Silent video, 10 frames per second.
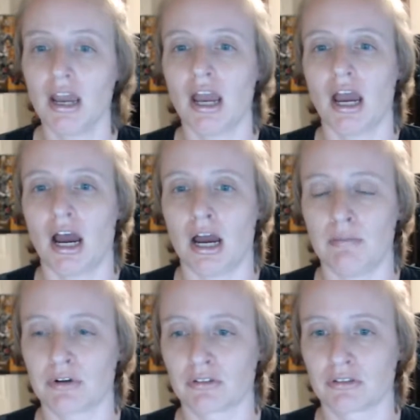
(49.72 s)

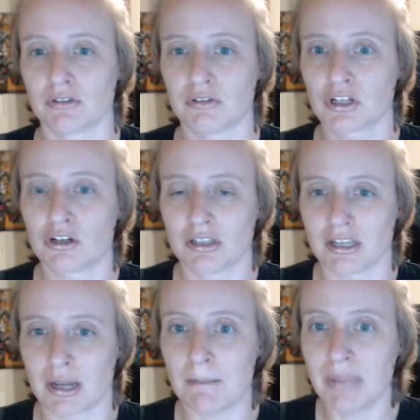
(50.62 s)
There's the
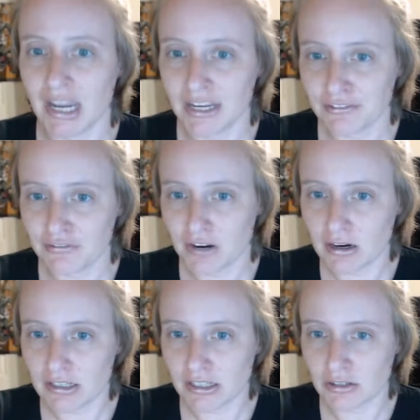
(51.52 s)
companion
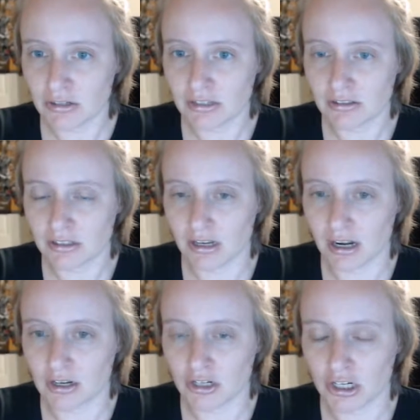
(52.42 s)
fairies that you can
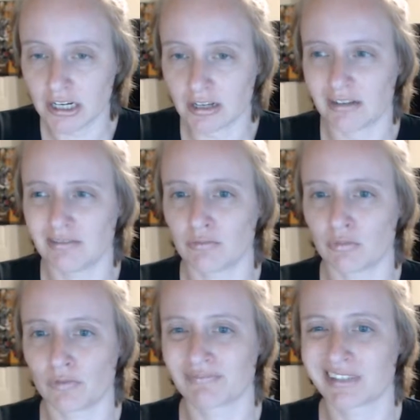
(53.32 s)
create,
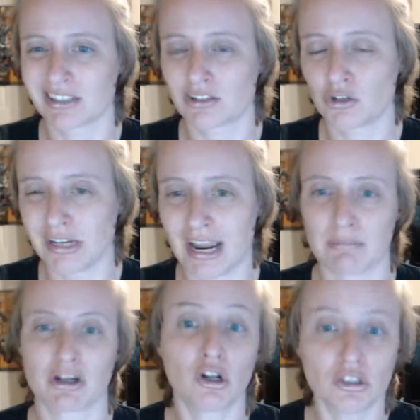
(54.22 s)
but
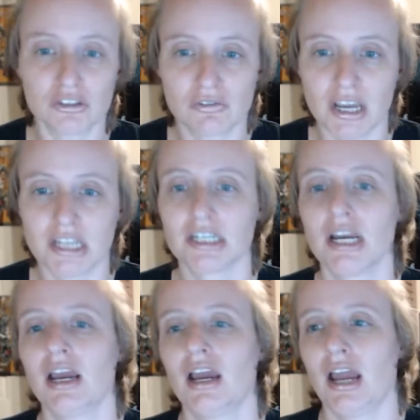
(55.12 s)
cultivate,
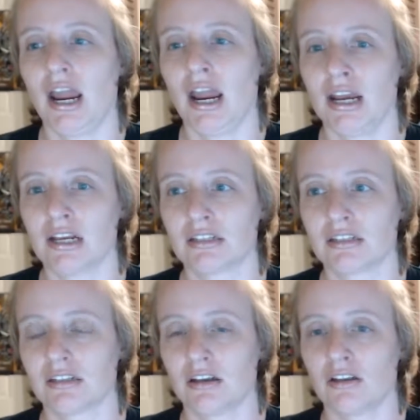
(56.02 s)
and
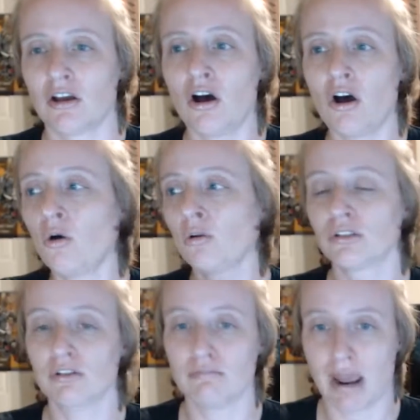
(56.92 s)
whole new
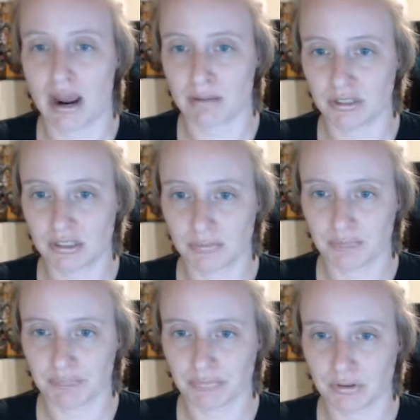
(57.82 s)
maps
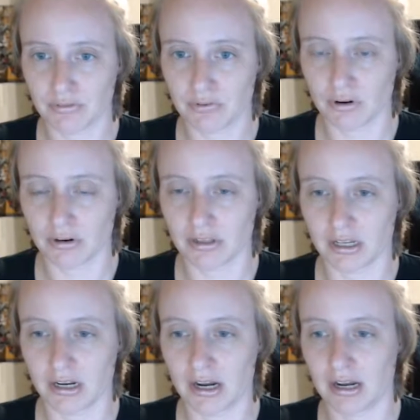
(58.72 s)
for the
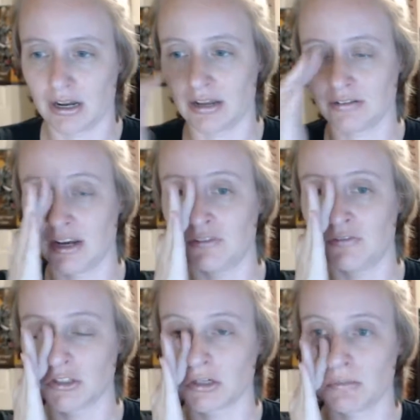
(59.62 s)

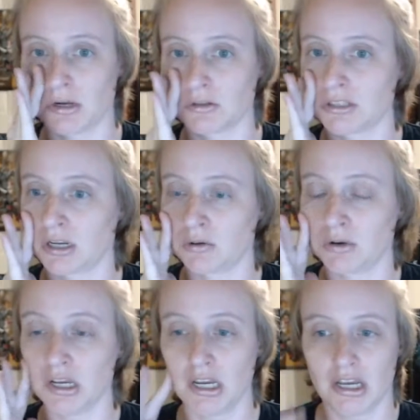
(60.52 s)
adventure mode. So
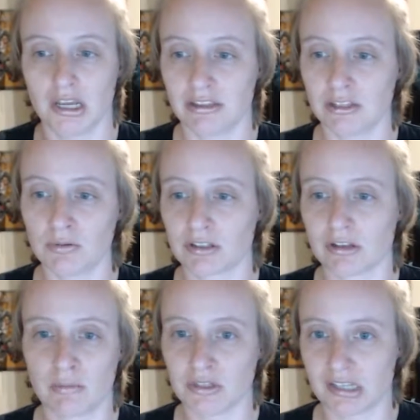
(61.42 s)
this was
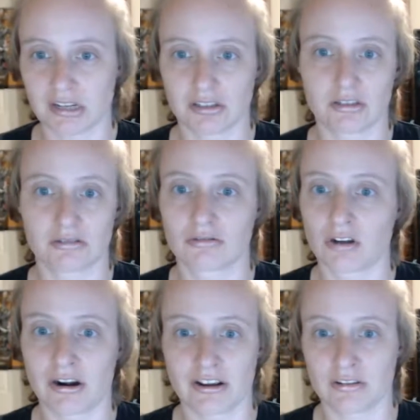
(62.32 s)
almost like
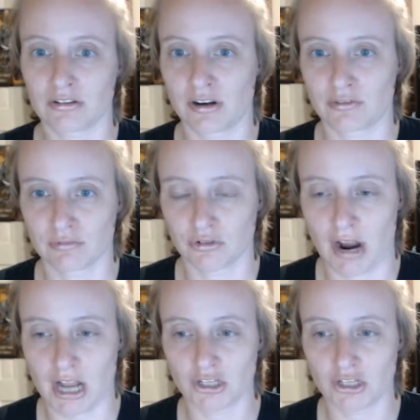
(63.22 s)
starting from scratch,